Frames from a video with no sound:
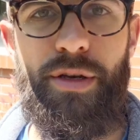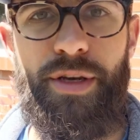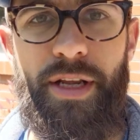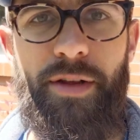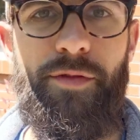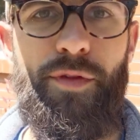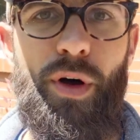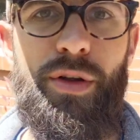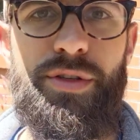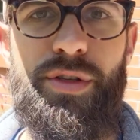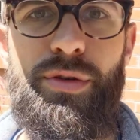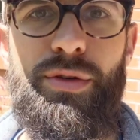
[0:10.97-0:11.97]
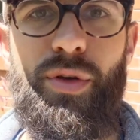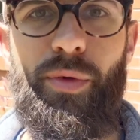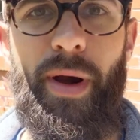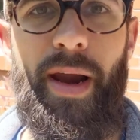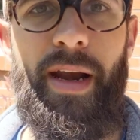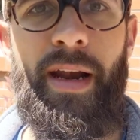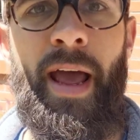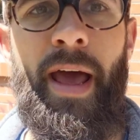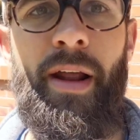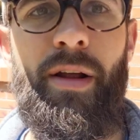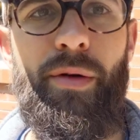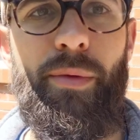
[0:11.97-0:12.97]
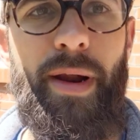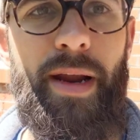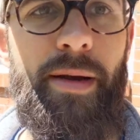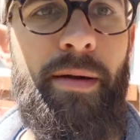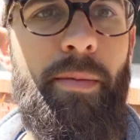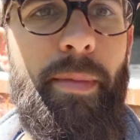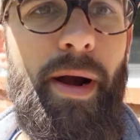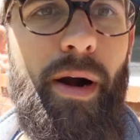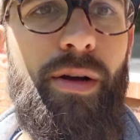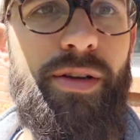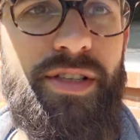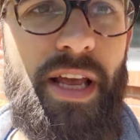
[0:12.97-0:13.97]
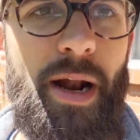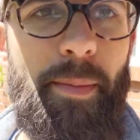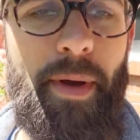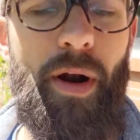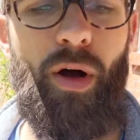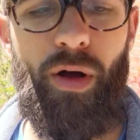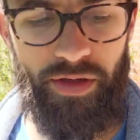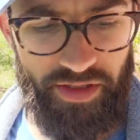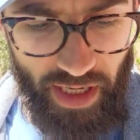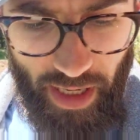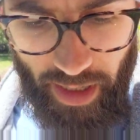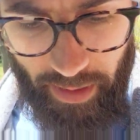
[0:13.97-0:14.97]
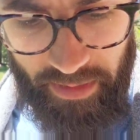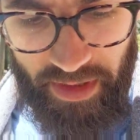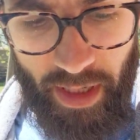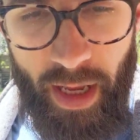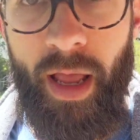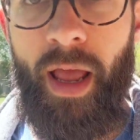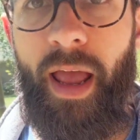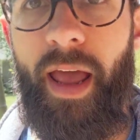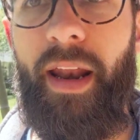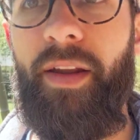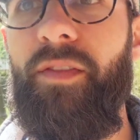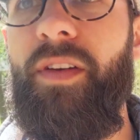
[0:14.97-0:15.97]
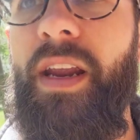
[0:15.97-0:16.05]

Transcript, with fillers: default to the rain, at, rain barrel setup at all times and if